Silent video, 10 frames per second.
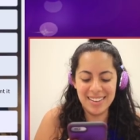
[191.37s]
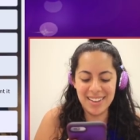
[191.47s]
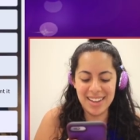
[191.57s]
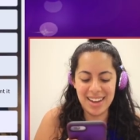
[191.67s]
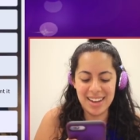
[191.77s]

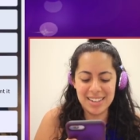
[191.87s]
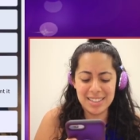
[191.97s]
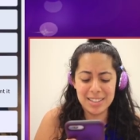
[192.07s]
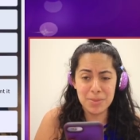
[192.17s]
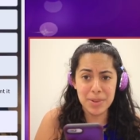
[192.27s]
Oh my
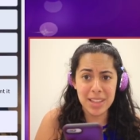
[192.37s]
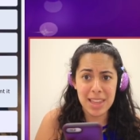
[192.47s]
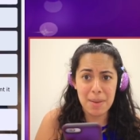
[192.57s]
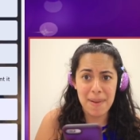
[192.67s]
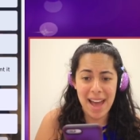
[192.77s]
gosh, is it really
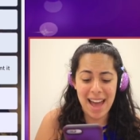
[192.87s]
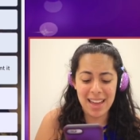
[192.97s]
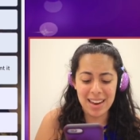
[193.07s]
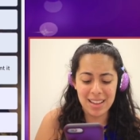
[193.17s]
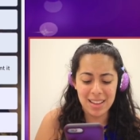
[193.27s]
that
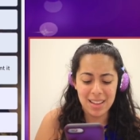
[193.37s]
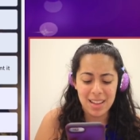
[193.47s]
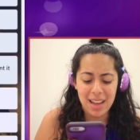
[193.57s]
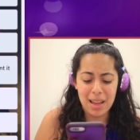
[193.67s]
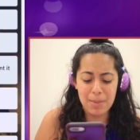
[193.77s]
bad?
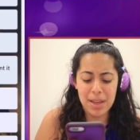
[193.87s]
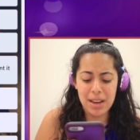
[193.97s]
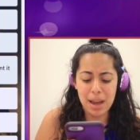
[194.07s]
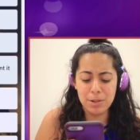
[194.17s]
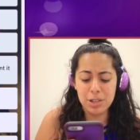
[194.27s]
I
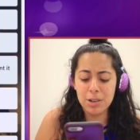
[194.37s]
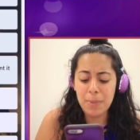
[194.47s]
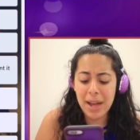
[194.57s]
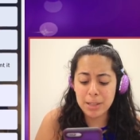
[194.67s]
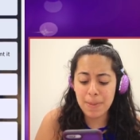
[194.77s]
mean, I'm sure
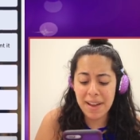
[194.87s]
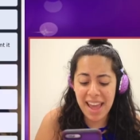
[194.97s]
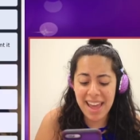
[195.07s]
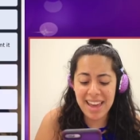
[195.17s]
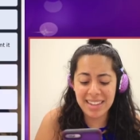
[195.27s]
it'll pass by
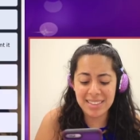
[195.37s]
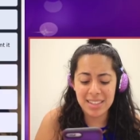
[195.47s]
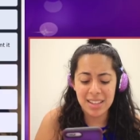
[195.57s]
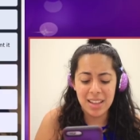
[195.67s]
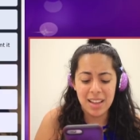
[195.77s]

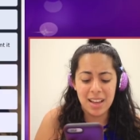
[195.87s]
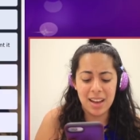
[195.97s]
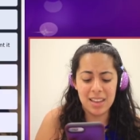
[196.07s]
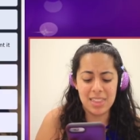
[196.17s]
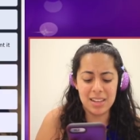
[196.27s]
eight.
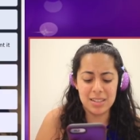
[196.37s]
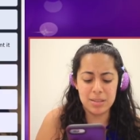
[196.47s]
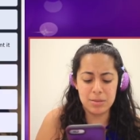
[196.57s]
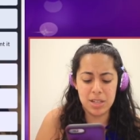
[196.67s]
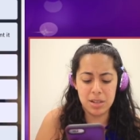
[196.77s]
I think
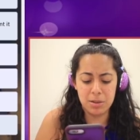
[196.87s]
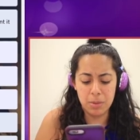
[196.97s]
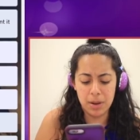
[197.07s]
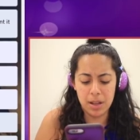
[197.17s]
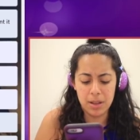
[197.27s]
so
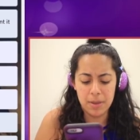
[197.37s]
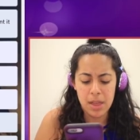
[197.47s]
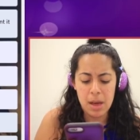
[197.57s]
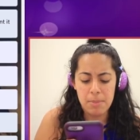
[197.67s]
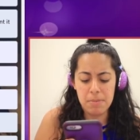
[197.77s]
too.
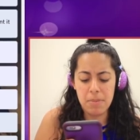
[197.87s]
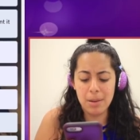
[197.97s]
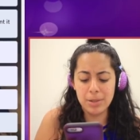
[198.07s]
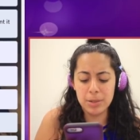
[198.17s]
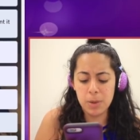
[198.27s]
But
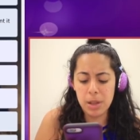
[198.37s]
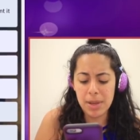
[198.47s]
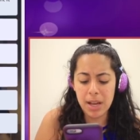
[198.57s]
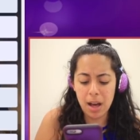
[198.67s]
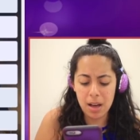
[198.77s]
mom just won't let
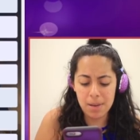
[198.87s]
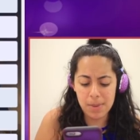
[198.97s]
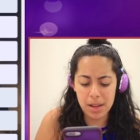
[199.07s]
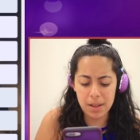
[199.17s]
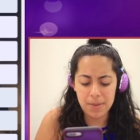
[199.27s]
me
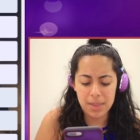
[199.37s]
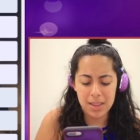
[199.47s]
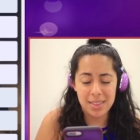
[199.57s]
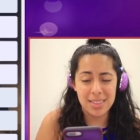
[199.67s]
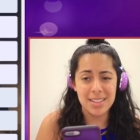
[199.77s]
come.
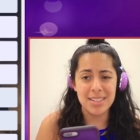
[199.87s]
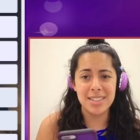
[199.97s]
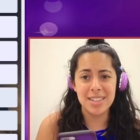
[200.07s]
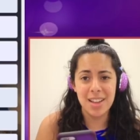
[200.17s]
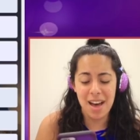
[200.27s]
This
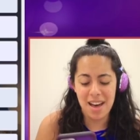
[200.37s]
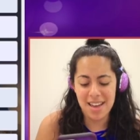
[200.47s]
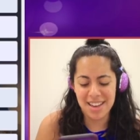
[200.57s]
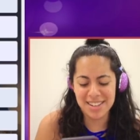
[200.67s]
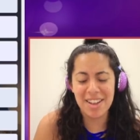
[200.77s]

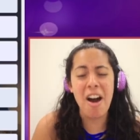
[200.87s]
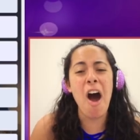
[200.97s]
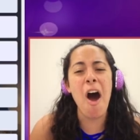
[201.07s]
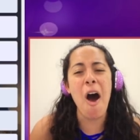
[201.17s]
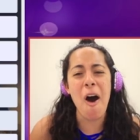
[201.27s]
sucks.
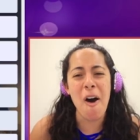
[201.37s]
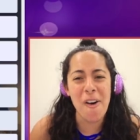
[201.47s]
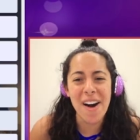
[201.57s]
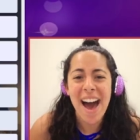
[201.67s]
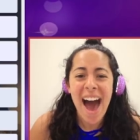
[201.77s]
Oh,
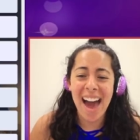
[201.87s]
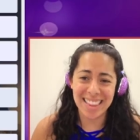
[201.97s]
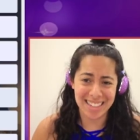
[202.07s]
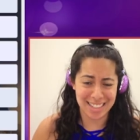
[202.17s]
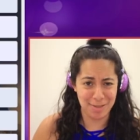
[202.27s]

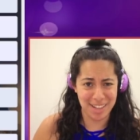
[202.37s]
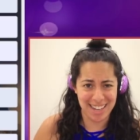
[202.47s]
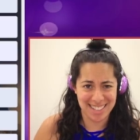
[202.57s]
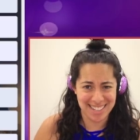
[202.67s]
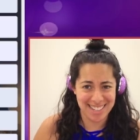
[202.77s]
she
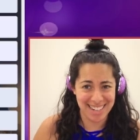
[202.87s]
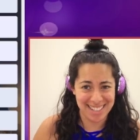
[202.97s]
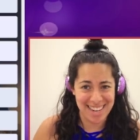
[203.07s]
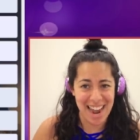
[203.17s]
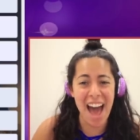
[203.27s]
really is
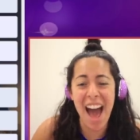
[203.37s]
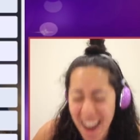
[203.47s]
sick now.